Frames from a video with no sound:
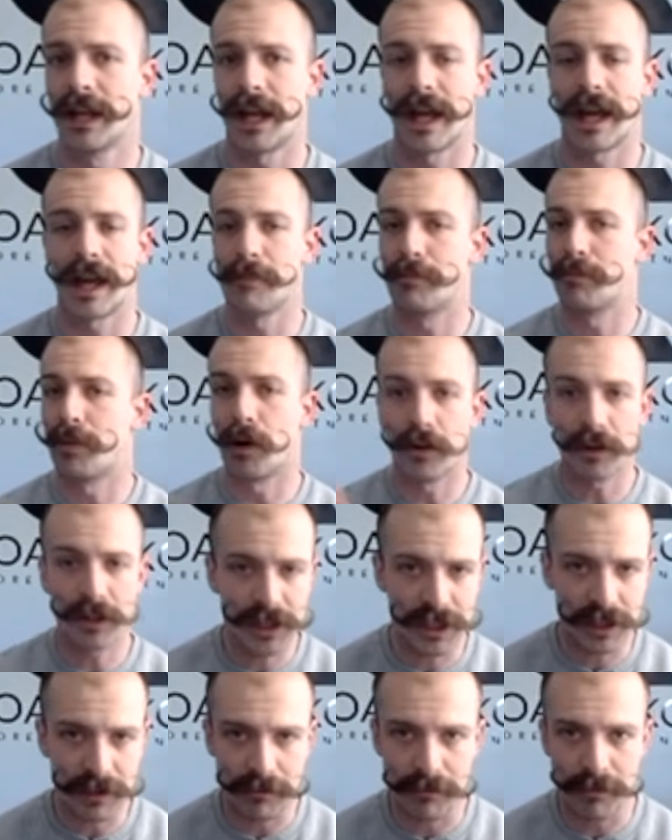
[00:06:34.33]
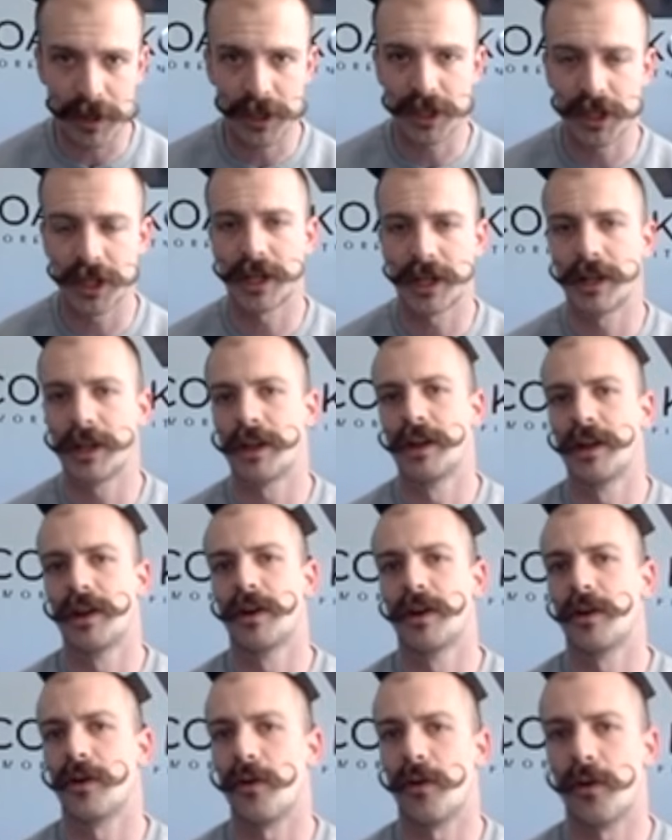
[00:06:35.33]
a bulk submission
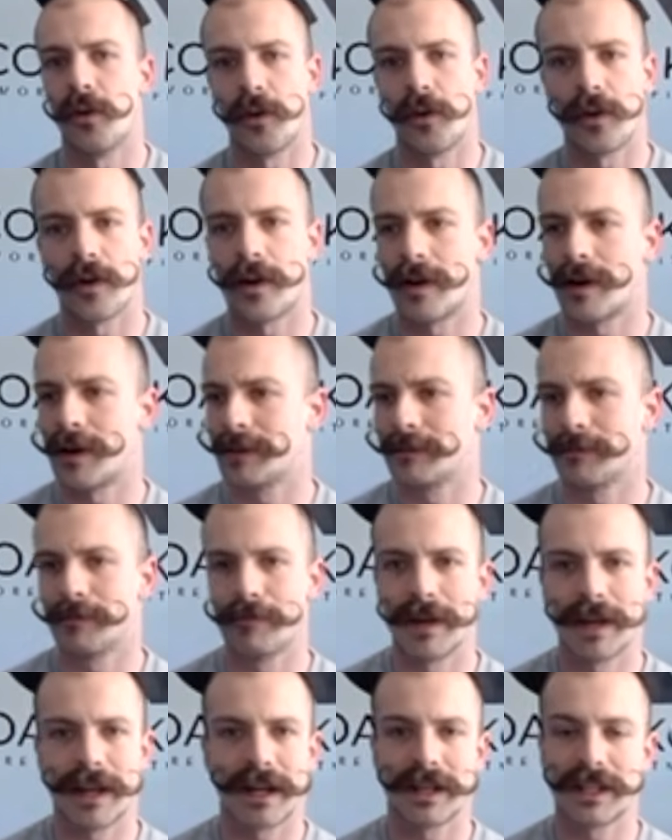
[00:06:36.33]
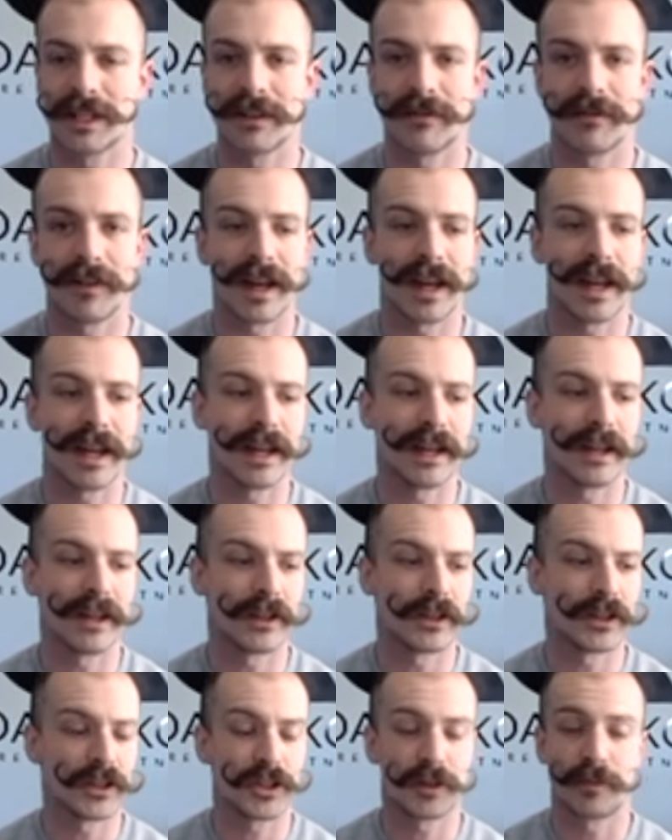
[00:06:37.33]
or because of a
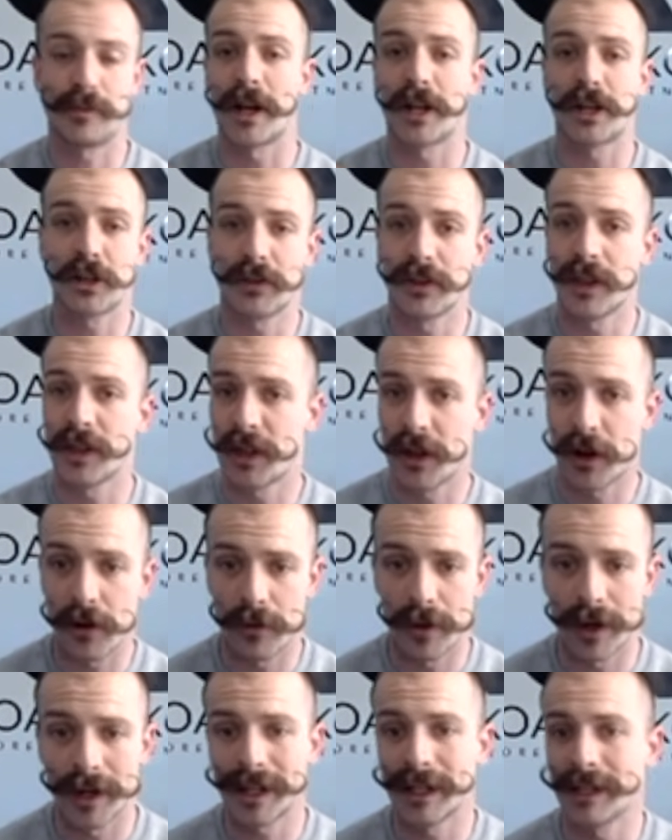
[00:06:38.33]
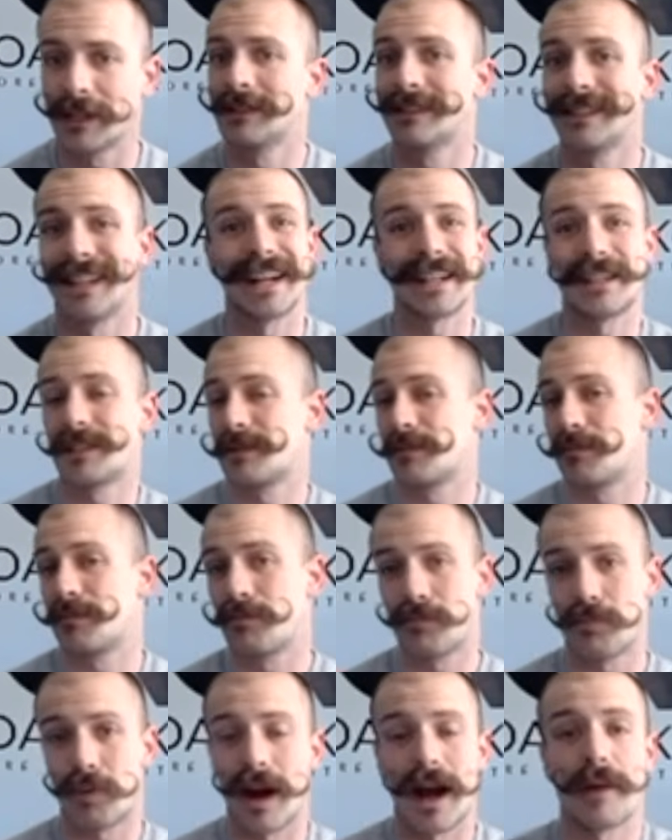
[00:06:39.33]
special that they're running, that's
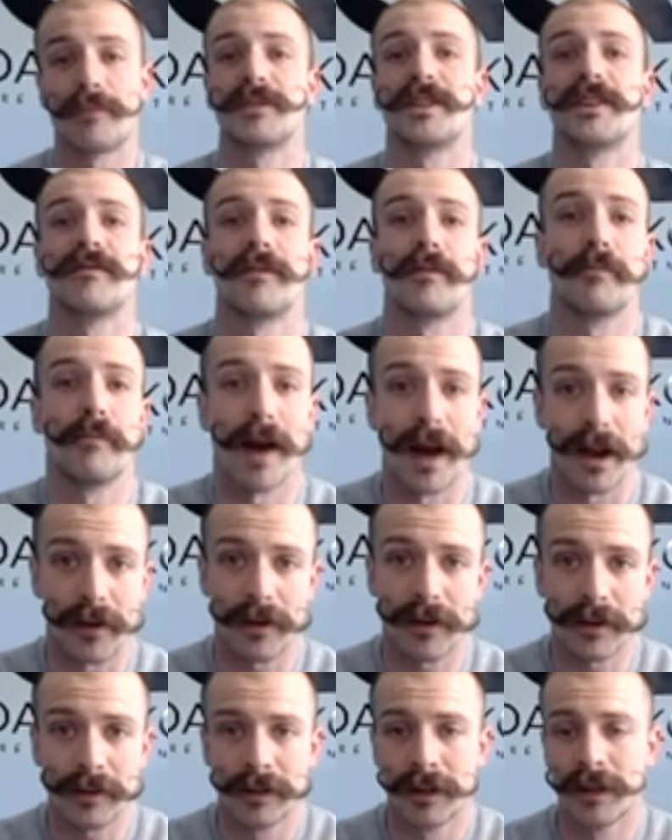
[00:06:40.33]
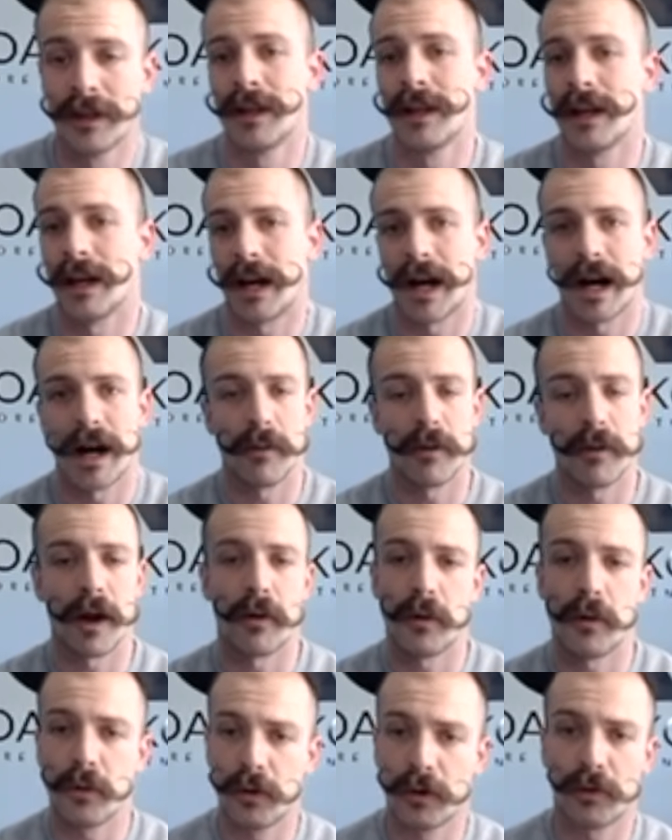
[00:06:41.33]
perhaps even better
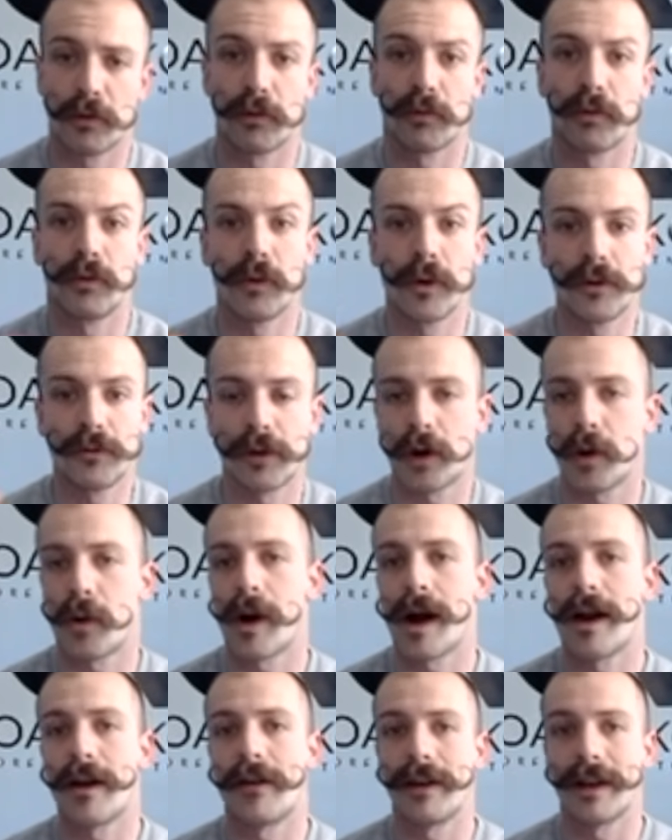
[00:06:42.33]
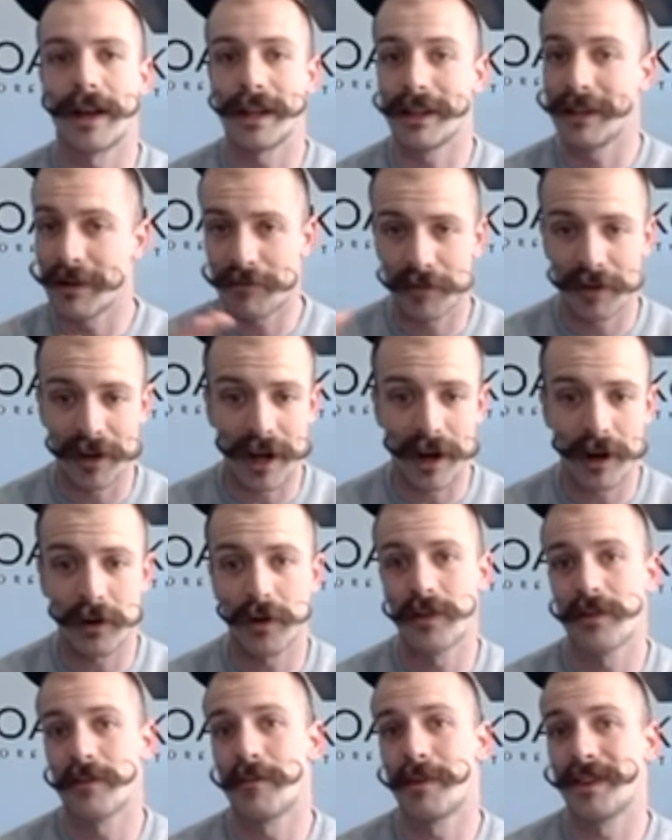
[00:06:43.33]
and would require a different
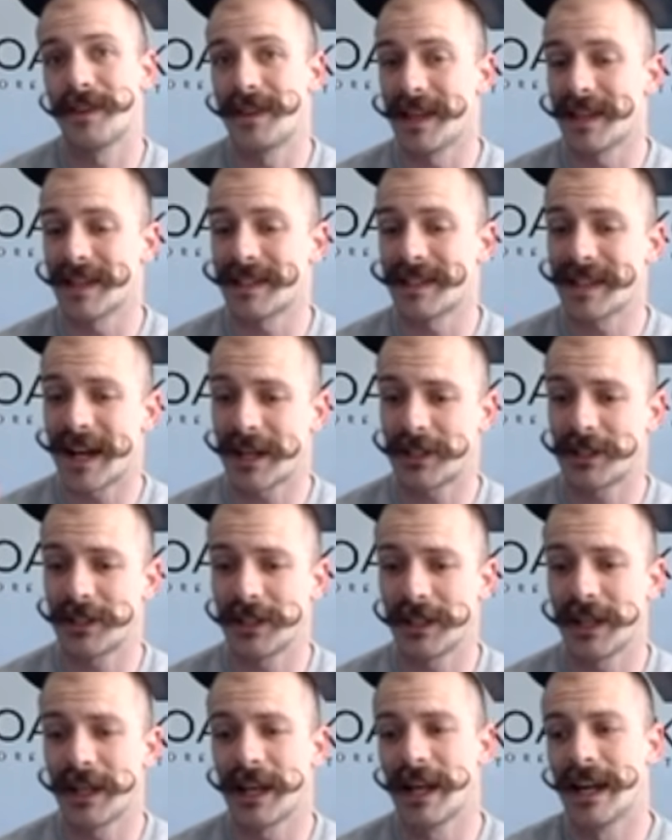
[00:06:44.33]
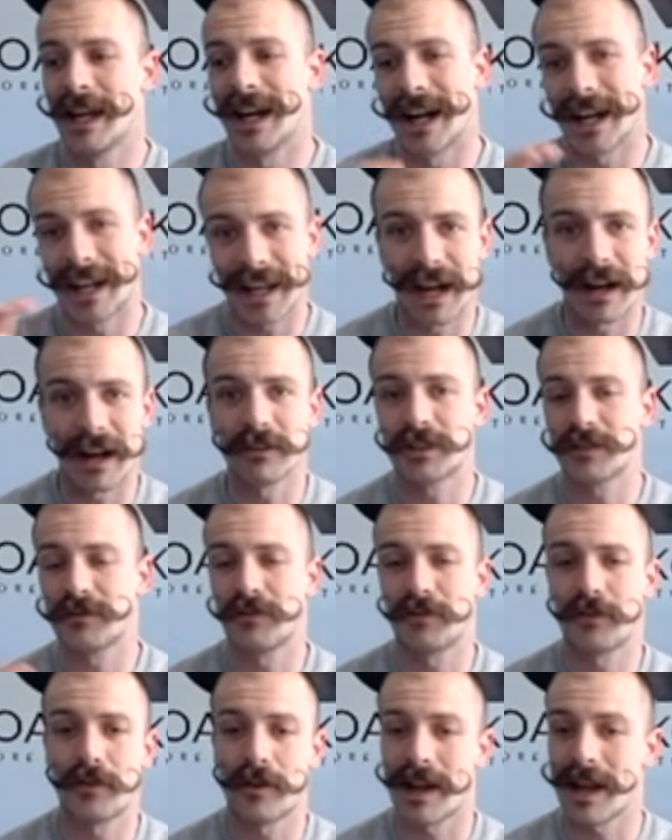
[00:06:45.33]
algorithm. But this actually accounts
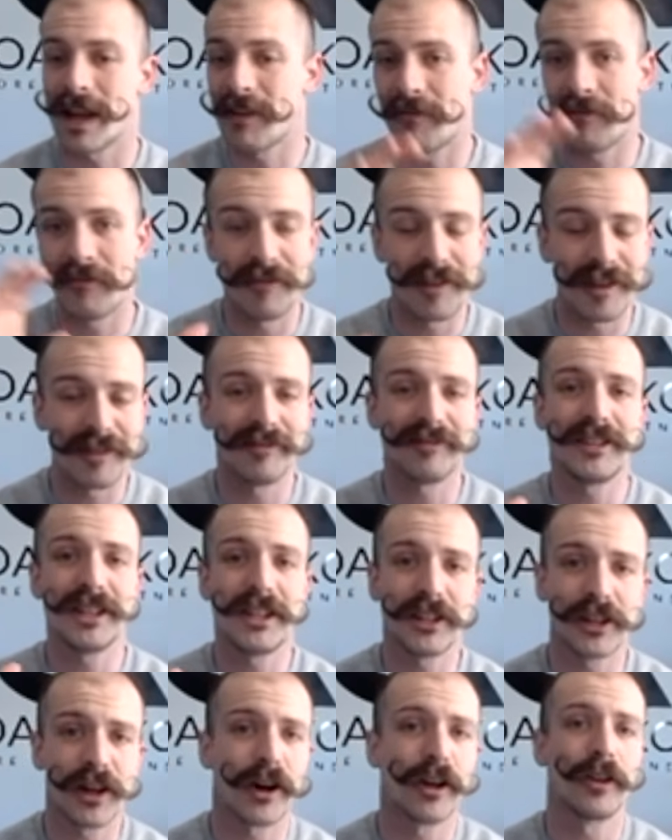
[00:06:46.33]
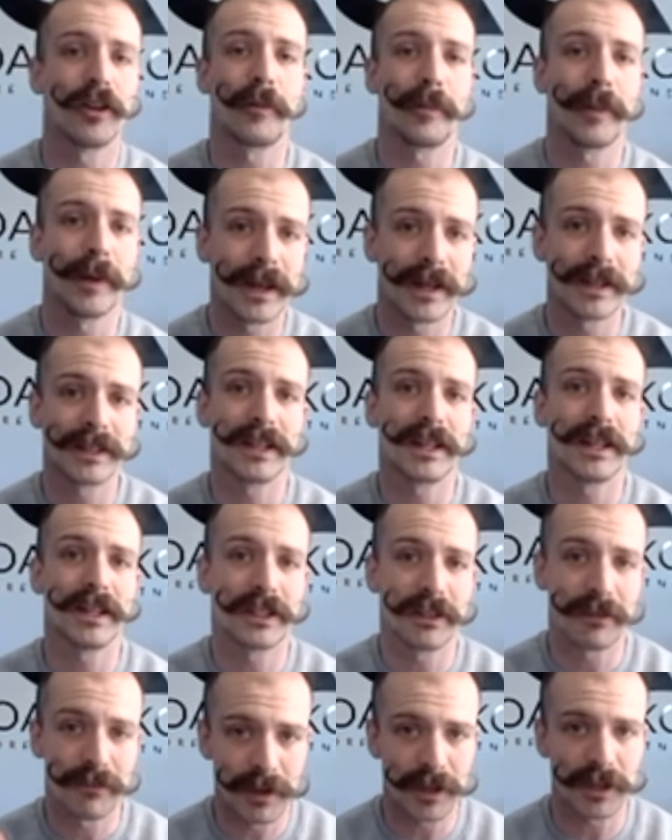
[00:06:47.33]
for a $50 PSA
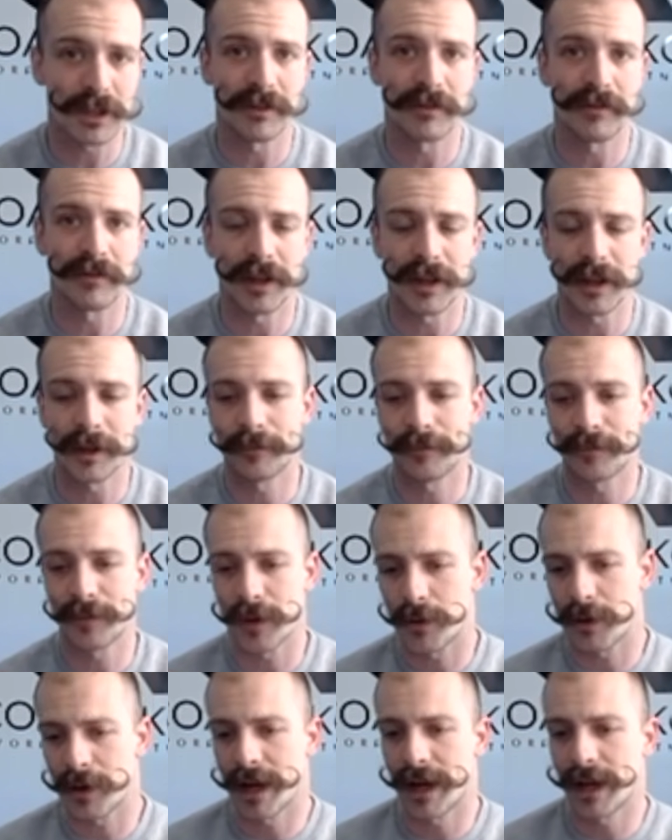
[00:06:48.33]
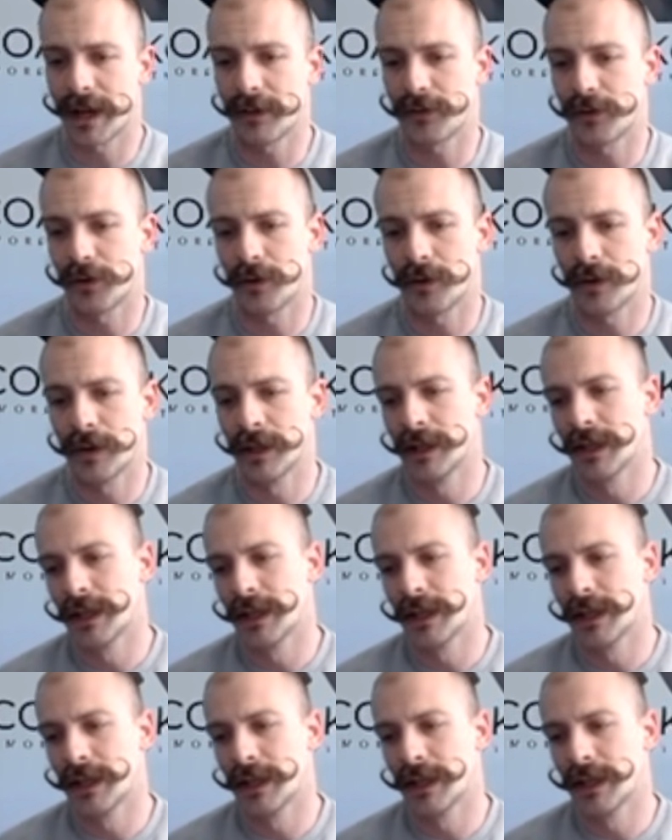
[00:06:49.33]
submission fee. Okay, so